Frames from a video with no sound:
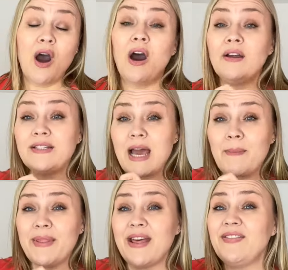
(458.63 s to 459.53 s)
On top
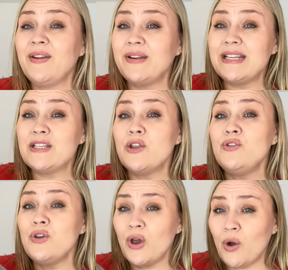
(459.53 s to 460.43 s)
of that, there is
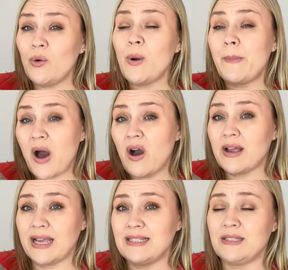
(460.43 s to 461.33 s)
no
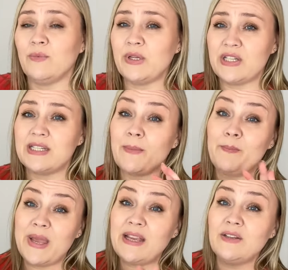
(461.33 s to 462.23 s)
pockets, which is a
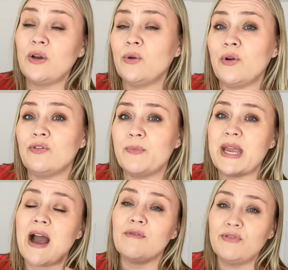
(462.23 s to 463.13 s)
big no-no for me.
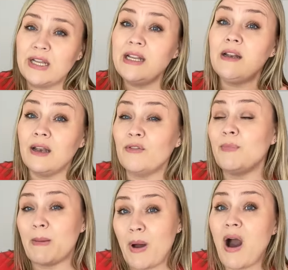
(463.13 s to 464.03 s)
I really love my
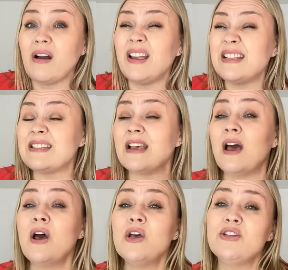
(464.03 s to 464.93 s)
pockets.
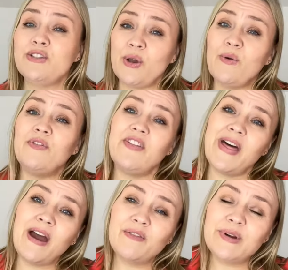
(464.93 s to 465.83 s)
So for
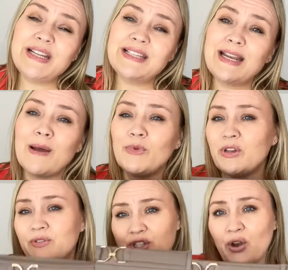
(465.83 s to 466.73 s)
that reason, I'm going to
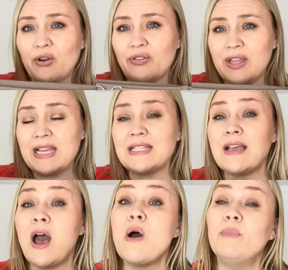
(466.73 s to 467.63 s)
return these.
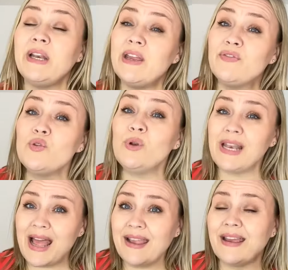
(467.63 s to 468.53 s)
But if you
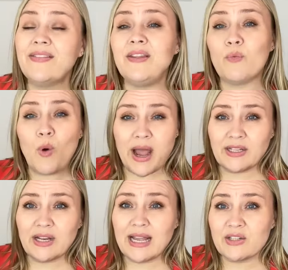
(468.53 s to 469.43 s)
like the
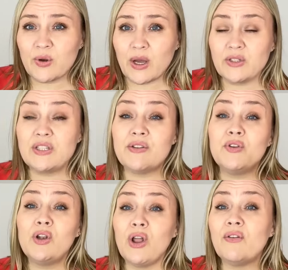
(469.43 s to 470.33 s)
wider leg trousers, if you
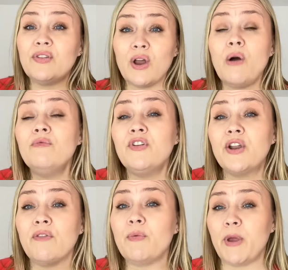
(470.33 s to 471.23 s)
love the comfort
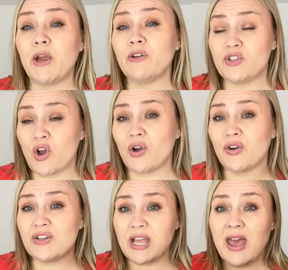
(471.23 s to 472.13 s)
of a pair of
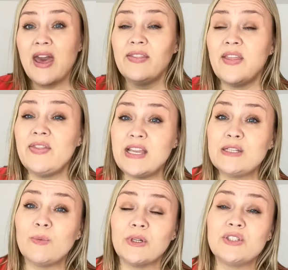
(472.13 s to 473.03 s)
joggers, then
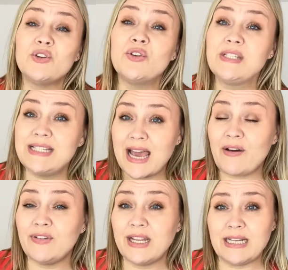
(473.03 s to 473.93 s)
these ones could
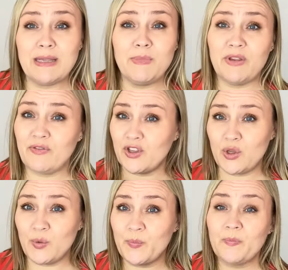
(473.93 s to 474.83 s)
definitely be for
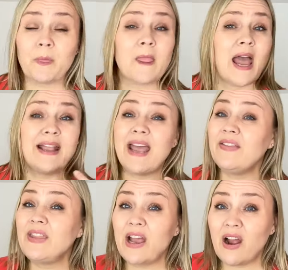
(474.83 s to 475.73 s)
you. Again,
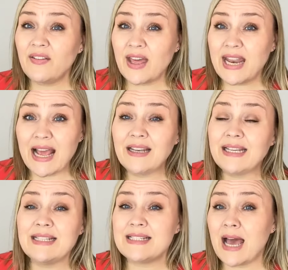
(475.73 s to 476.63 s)
they are that
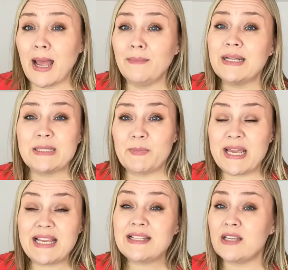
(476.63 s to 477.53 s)
elegant, timeless
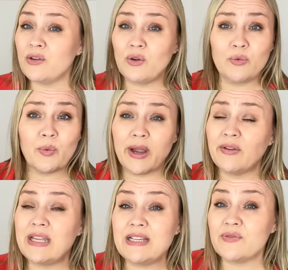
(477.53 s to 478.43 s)
piece. You can wear
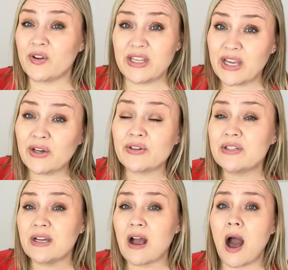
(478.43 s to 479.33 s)
these for years
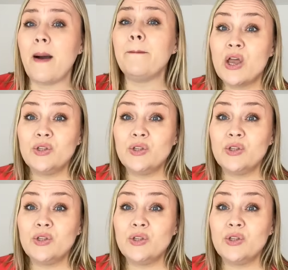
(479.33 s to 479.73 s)
to come.